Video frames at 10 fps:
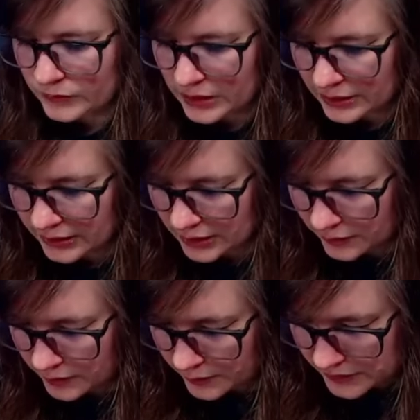I kind of want
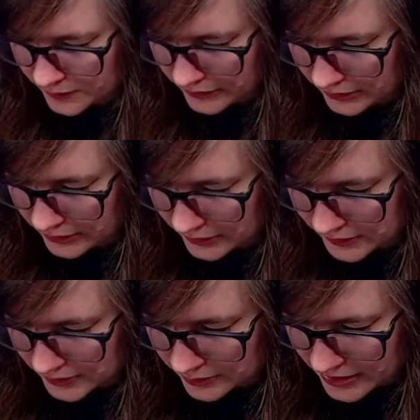to put something else
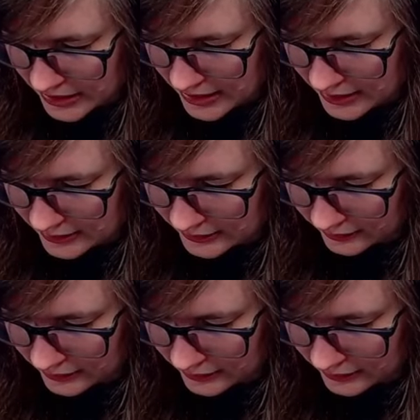on my handheld.